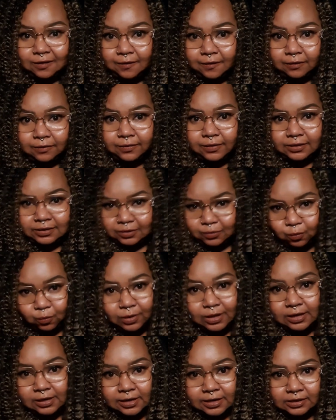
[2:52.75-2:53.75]
the
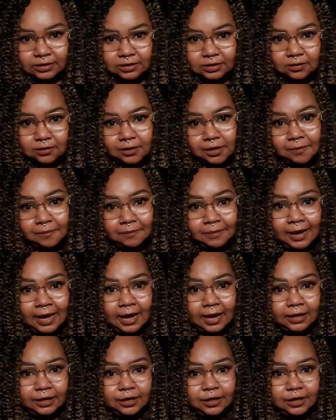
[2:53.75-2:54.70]
sweetness to come back,